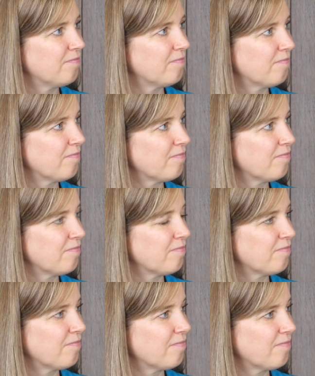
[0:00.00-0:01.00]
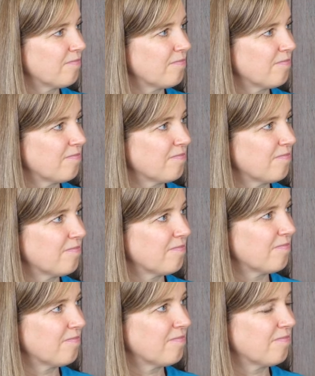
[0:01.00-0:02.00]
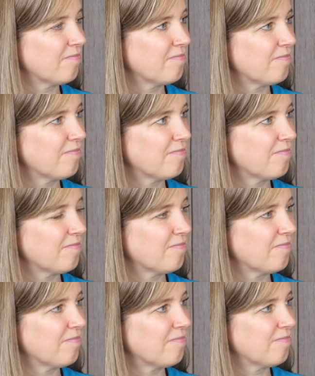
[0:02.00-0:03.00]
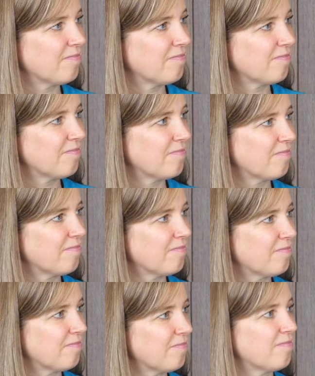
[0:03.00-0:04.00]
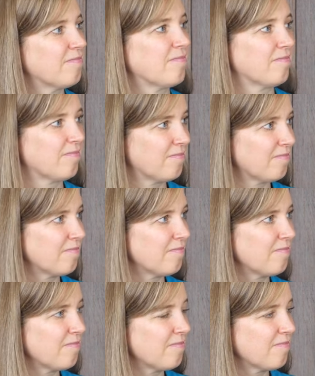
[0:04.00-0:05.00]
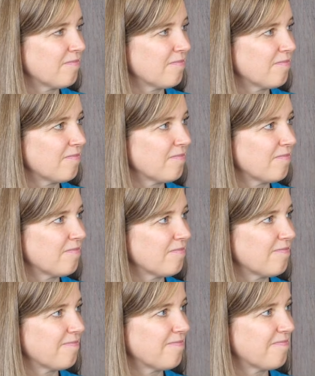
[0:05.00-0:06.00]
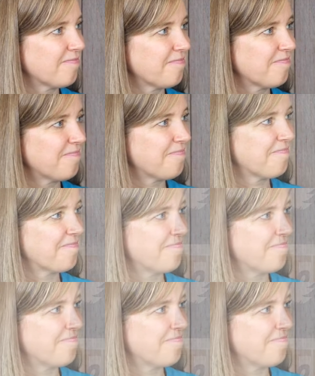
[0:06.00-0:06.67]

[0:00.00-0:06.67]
[no speech]